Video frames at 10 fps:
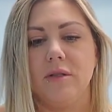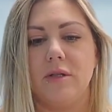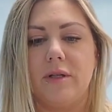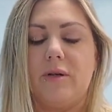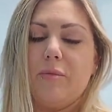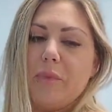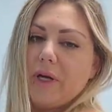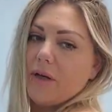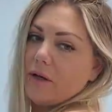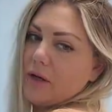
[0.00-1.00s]
it's a little
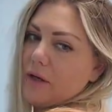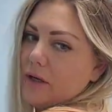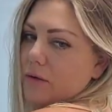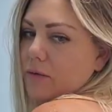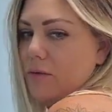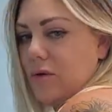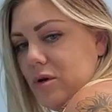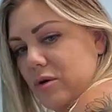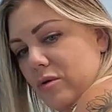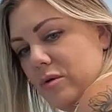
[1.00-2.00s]
big. I don't
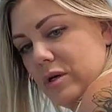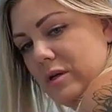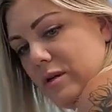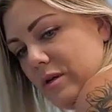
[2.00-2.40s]
know.